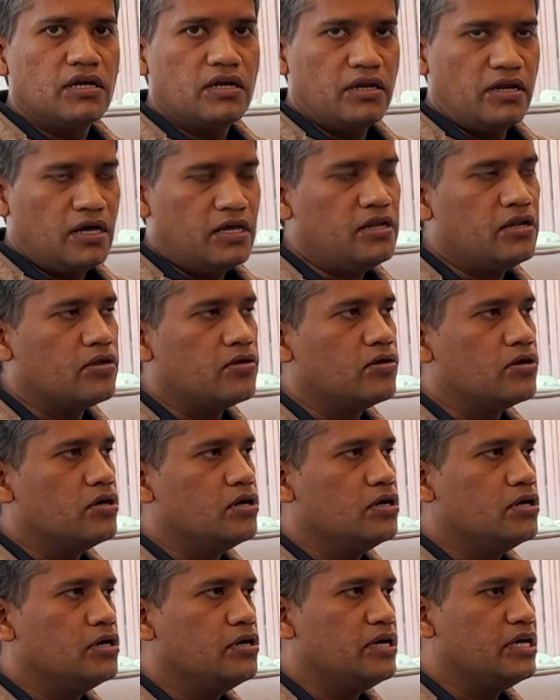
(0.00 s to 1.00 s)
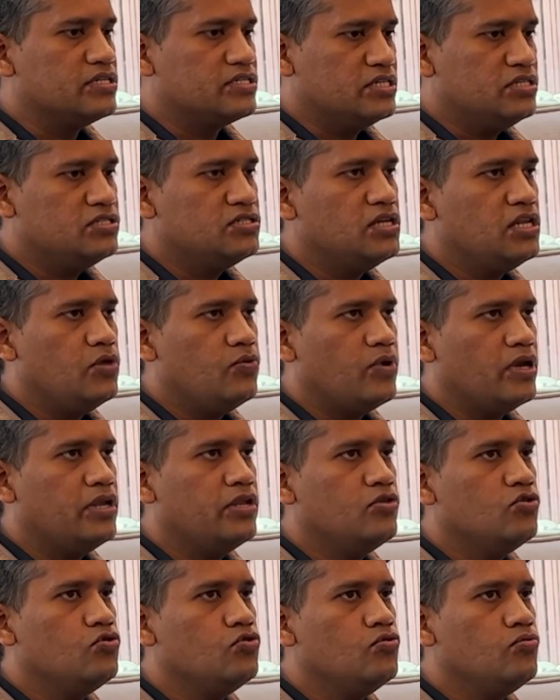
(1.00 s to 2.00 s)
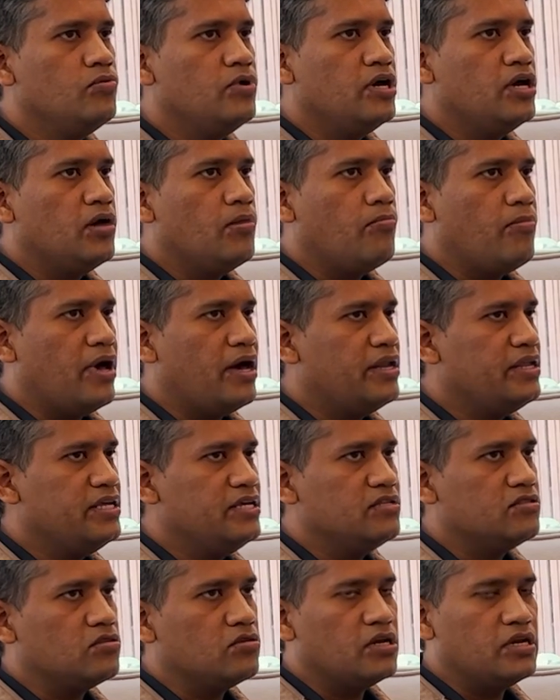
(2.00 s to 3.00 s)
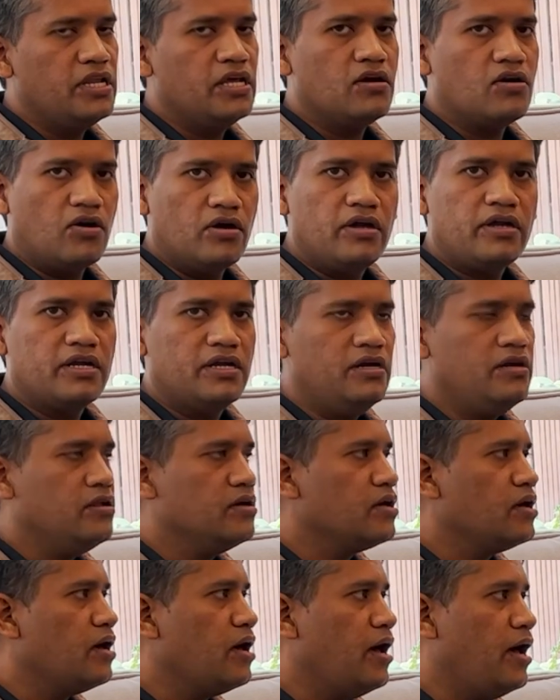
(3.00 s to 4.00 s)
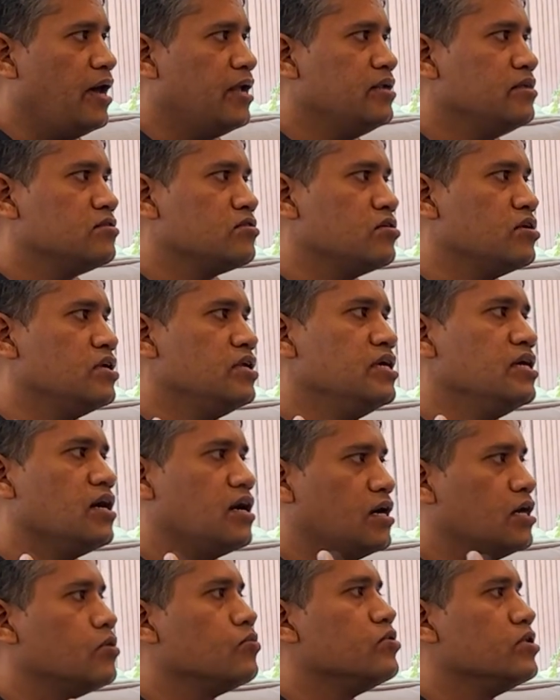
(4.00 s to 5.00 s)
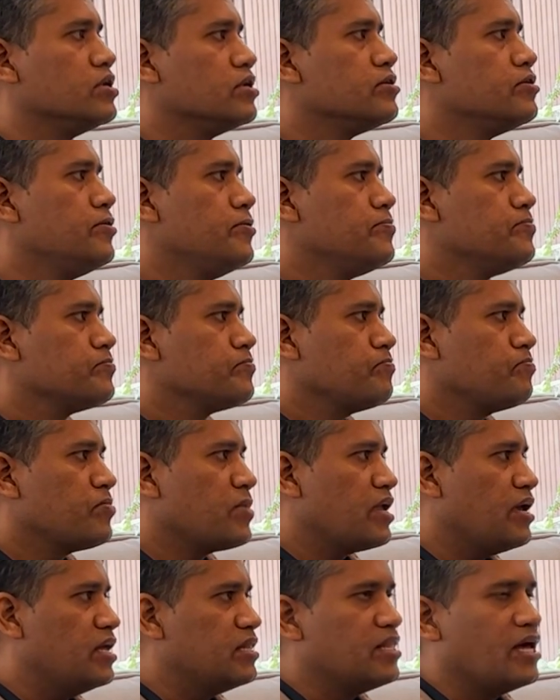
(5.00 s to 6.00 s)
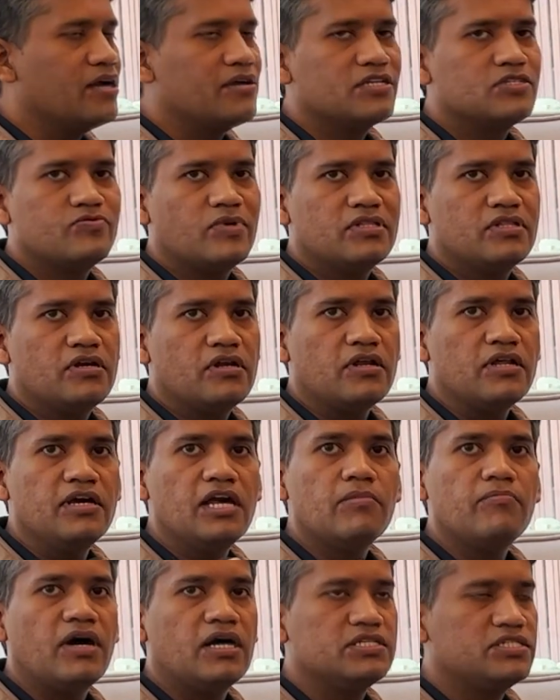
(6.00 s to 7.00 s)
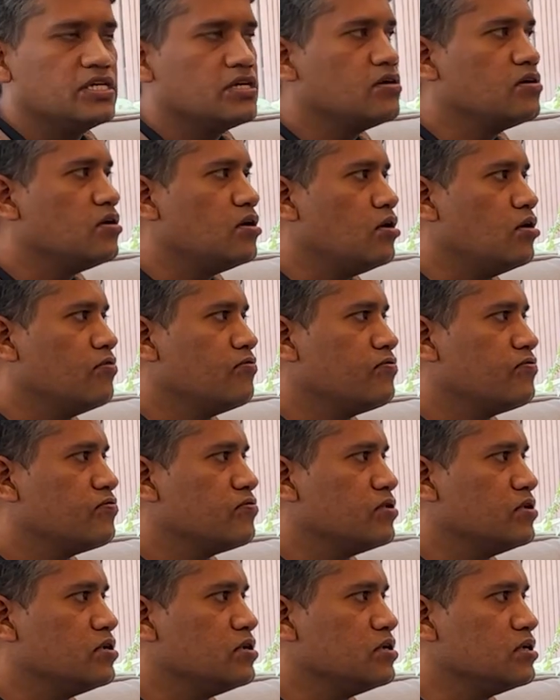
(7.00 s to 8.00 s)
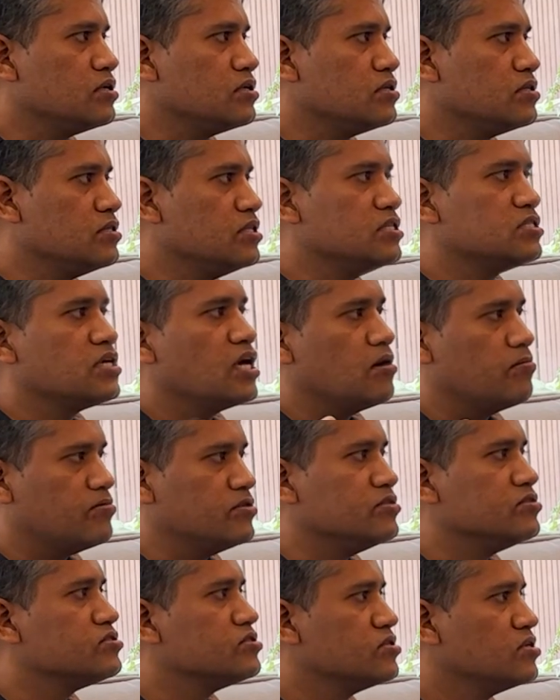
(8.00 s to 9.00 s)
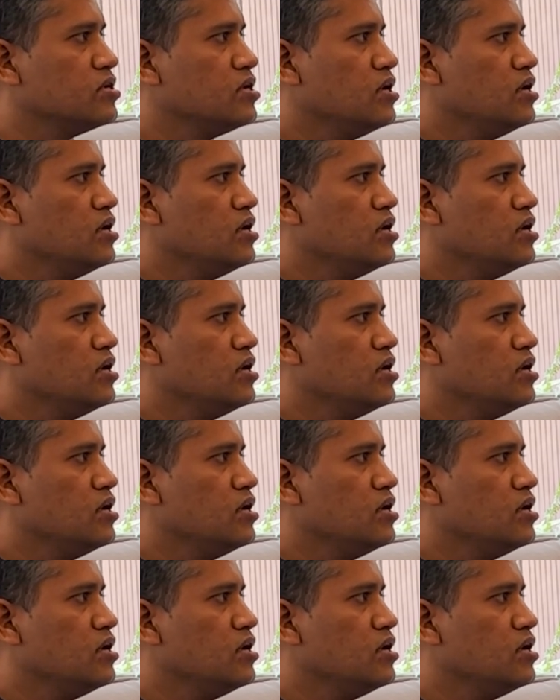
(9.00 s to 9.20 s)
done essentially when you marry 3D content and 3D hardware. And that is when the real magic of this happens.